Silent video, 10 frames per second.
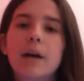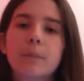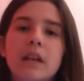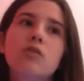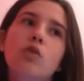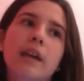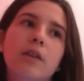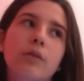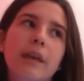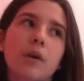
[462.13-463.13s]
But then Dory
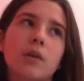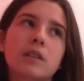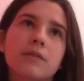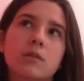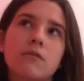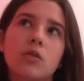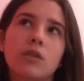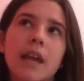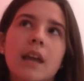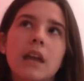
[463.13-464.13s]
killed Nemo, which left us with
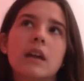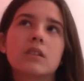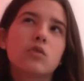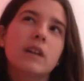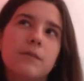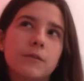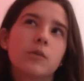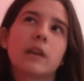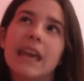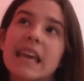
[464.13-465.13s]
Dory. And Dory lived for 4
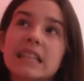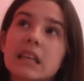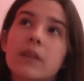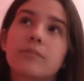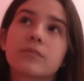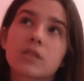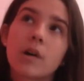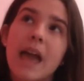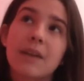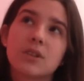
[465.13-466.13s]
years. So I
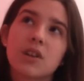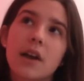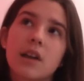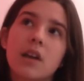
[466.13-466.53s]
was 8 when she died.